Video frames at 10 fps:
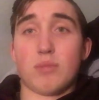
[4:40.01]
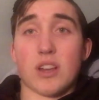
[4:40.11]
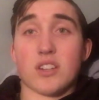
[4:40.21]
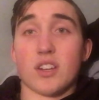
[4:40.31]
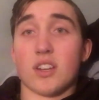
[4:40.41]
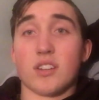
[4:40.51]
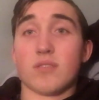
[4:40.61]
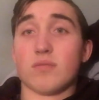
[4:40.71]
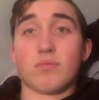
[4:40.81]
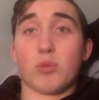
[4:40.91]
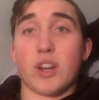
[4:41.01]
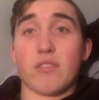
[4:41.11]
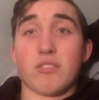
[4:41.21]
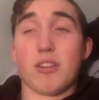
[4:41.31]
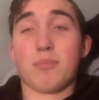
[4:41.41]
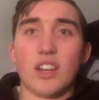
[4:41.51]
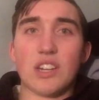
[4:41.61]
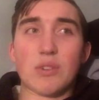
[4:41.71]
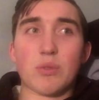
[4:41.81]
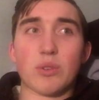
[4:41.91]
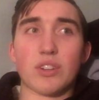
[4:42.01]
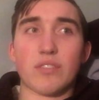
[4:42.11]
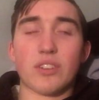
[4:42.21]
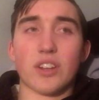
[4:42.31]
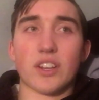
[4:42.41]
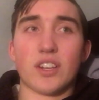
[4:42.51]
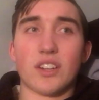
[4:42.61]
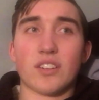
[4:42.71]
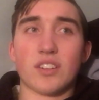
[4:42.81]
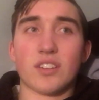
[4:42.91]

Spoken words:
Mexican, whatever. I just really feel like eating.